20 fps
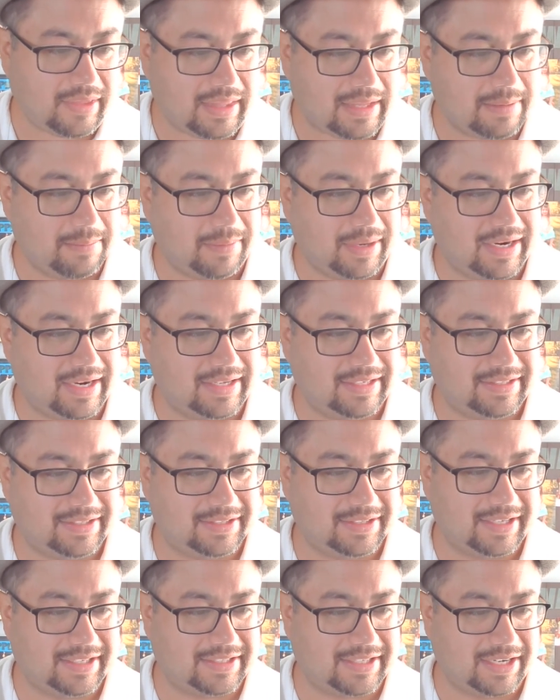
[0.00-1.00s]
but it,
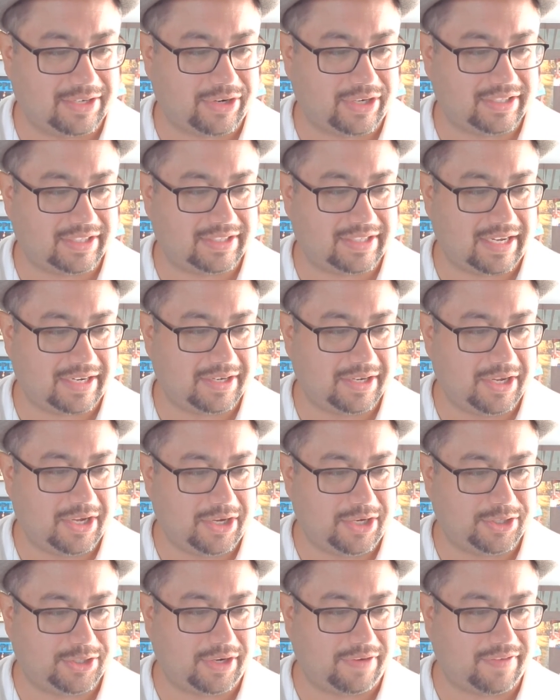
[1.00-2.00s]
it's interesting. It said,
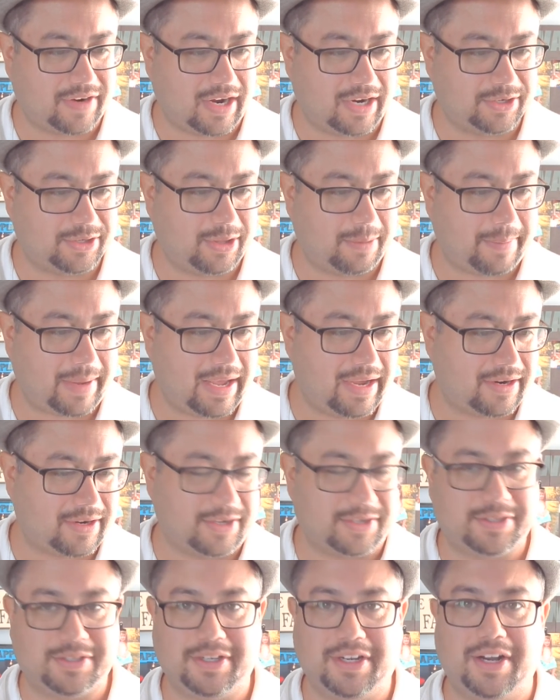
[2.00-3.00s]
you should have gone to the
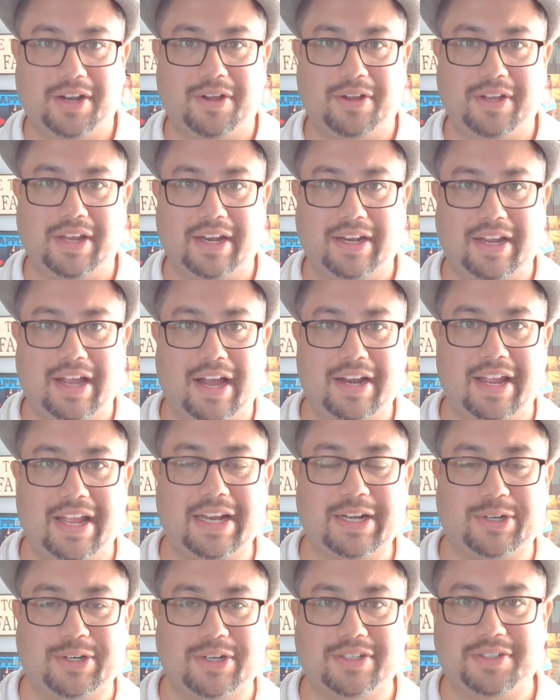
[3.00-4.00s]
bankers, you know, and got
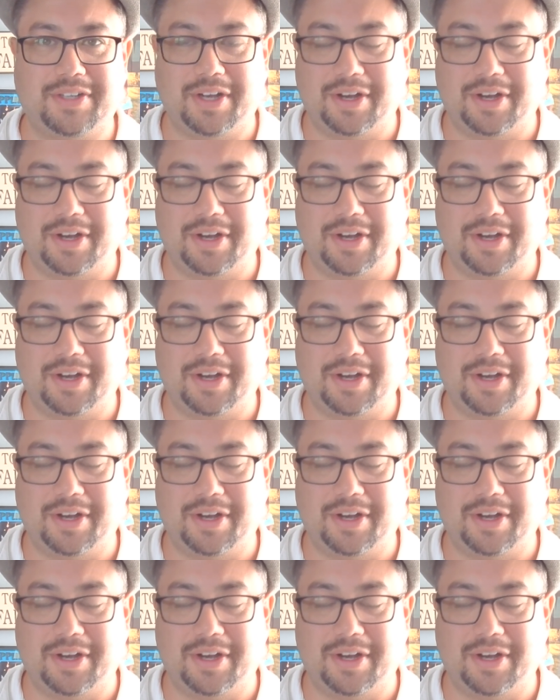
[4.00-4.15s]
interest.